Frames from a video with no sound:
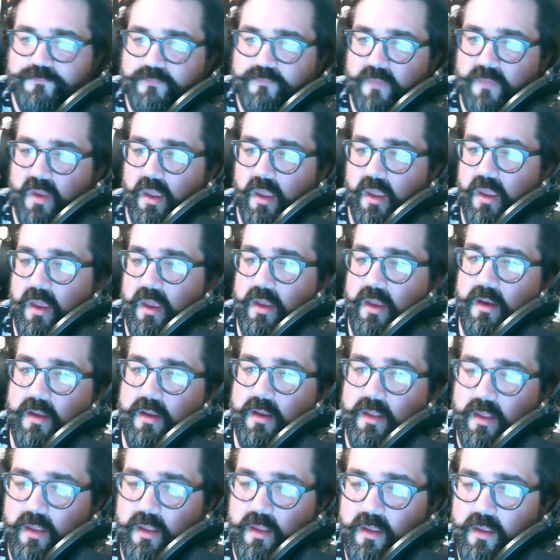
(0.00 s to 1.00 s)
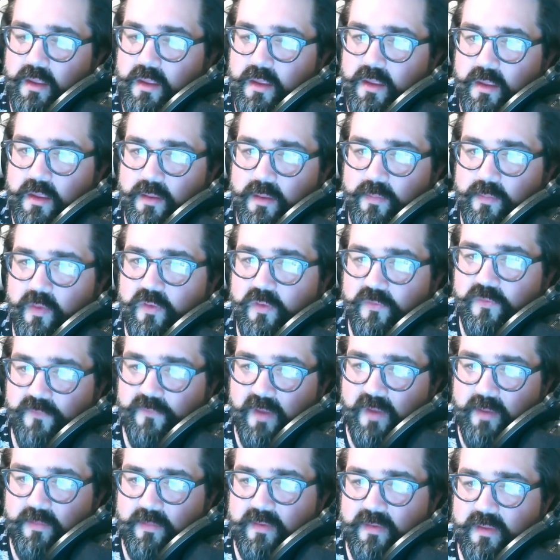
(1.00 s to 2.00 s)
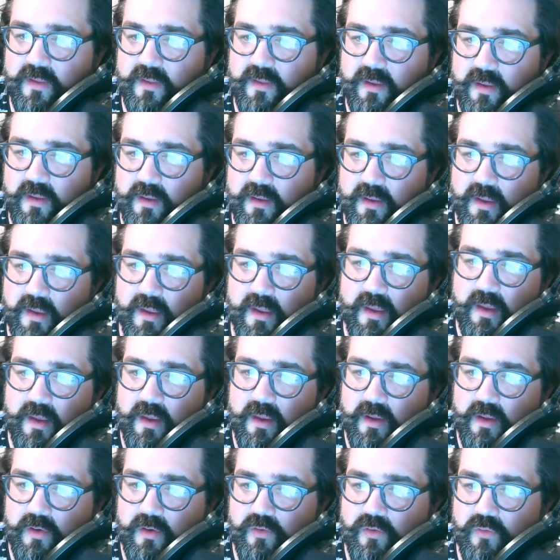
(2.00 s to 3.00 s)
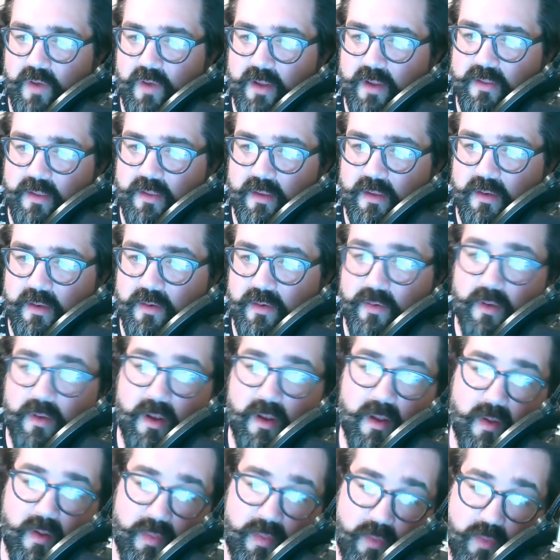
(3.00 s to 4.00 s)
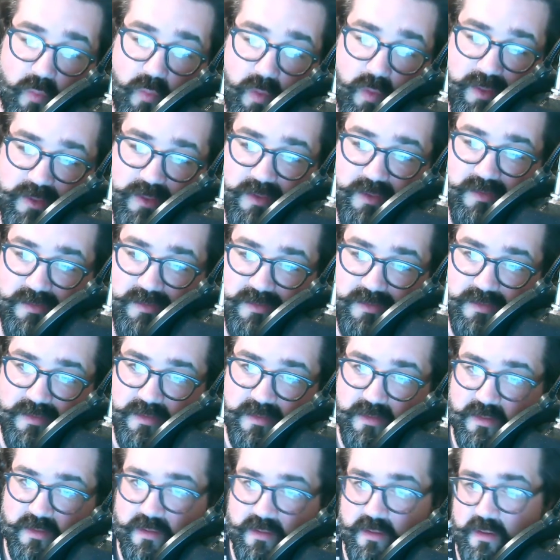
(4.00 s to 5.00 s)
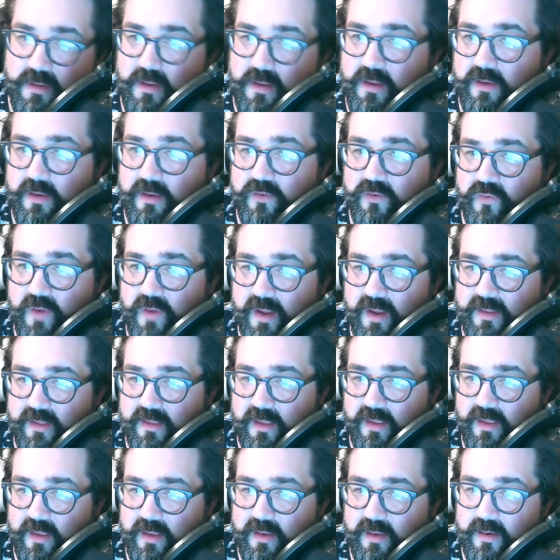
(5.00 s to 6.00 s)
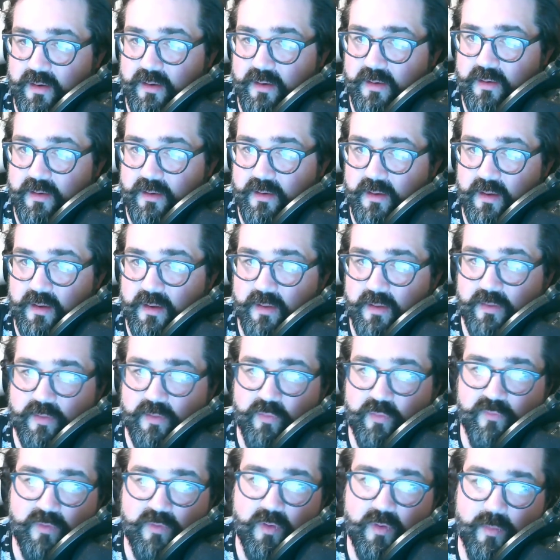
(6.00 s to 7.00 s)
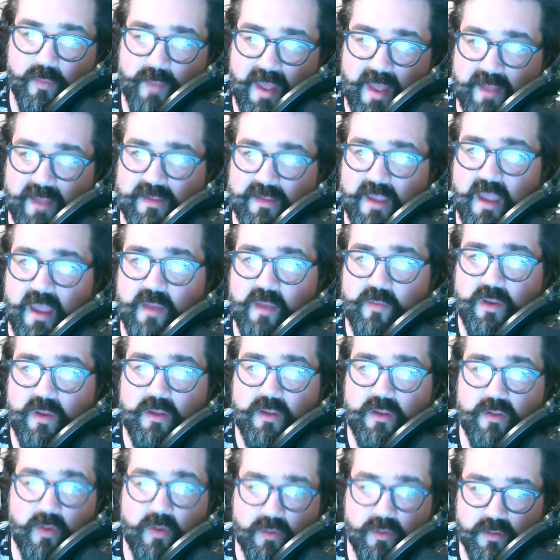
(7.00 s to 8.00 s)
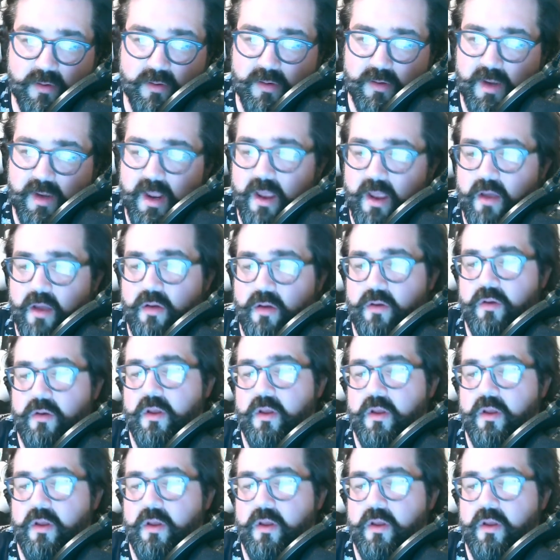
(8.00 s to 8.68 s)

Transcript: and he most famously directed uh, The Witches. He directed uh, this movie called Bad Timing, Don't Look Now,